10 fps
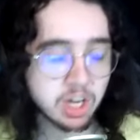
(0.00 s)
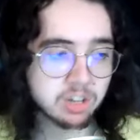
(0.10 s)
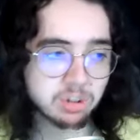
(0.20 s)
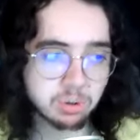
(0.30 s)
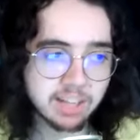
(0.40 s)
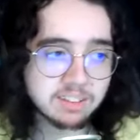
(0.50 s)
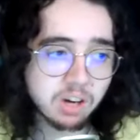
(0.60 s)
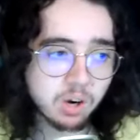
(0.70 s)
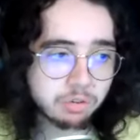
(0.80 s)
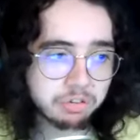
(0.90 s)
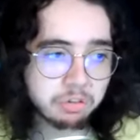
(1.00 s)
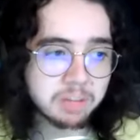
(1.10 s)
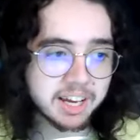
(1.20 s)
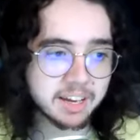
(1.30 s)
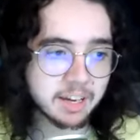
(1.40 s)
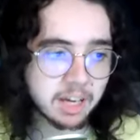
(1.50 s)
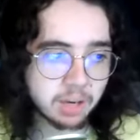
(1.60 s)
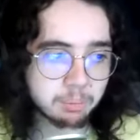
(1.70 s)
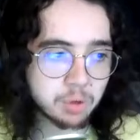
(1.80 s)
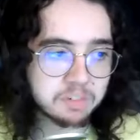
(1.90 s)
So let's go from like
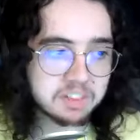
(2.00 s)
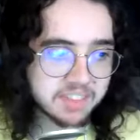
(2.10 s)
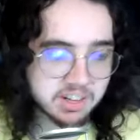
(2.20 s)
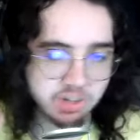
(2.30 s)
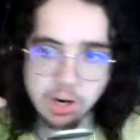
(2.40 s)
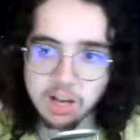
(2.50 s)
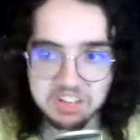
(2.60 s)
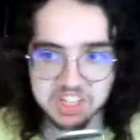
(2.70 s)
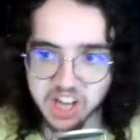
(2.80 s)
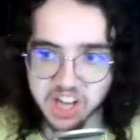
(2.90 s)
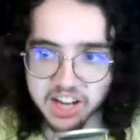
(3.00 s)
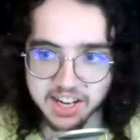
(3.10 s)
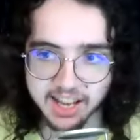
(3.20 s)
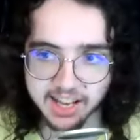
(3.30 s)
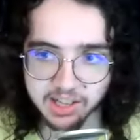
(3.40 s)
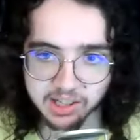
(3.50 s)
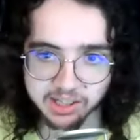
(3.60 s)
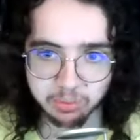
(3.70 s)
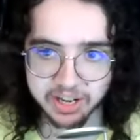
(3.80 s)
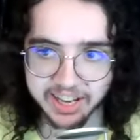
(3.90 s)
movies that don't have a shot in hell
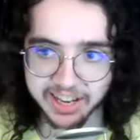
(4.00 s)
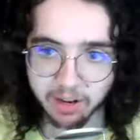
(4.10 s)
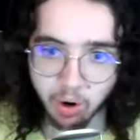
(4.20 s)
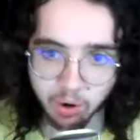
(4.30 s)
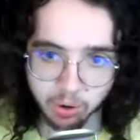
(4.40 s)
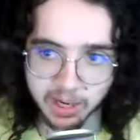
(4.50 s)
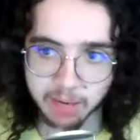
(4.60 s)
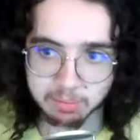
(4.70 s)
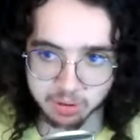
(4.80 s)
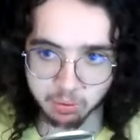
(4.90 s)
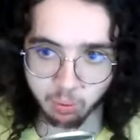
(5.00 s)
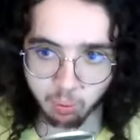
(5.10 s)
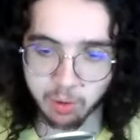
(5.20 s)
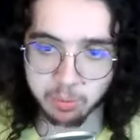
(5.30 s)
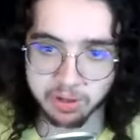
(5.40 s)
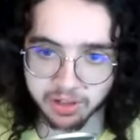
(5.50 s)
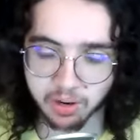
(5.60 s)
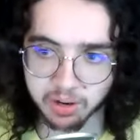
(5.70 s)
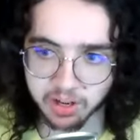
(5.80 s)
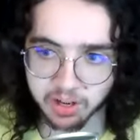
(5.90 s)
in winning, all the way up to what we
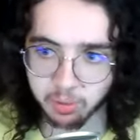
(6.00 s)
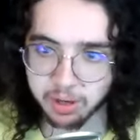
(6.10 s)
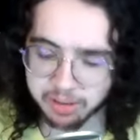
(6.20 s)
think we're going to win.